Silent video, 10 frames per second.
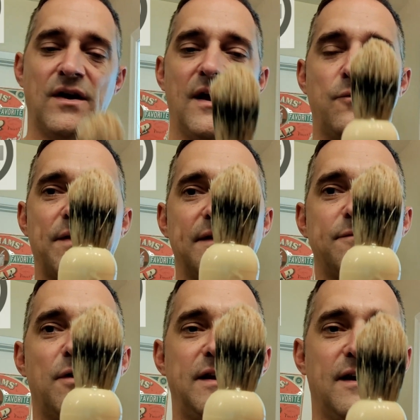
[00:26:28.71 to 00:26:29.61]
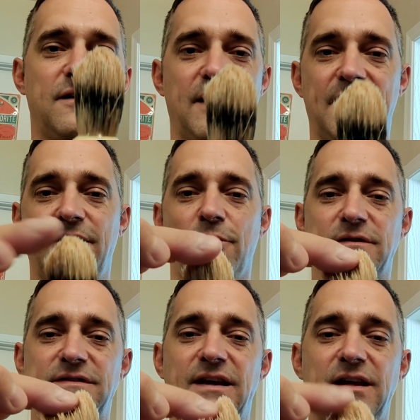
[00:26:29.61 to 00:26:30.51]
And with this one here, you get an
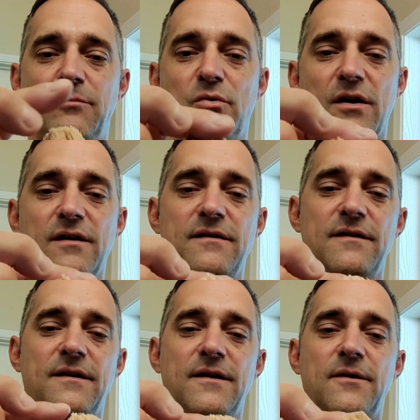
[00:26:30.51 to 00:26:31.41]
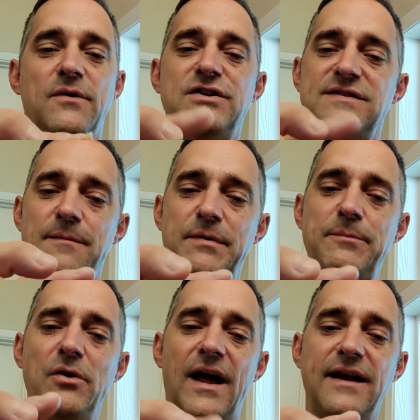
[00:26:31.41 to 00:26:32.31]
old stinky boar, which some
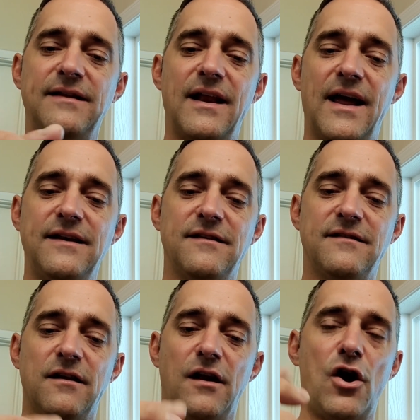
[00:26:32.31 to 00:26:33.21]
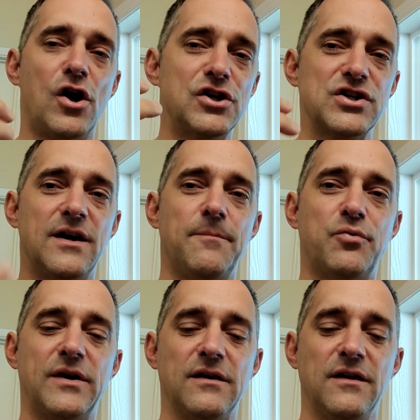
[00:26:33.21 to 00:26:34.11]
people like. They like this little harsher,
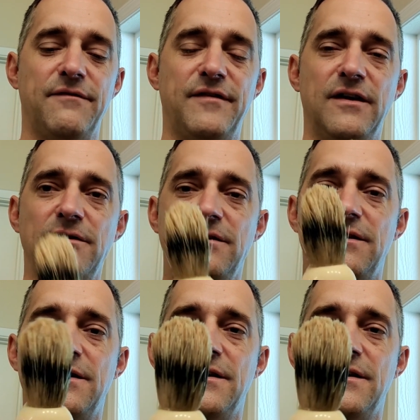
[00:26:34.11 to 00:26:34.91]
prickly feel.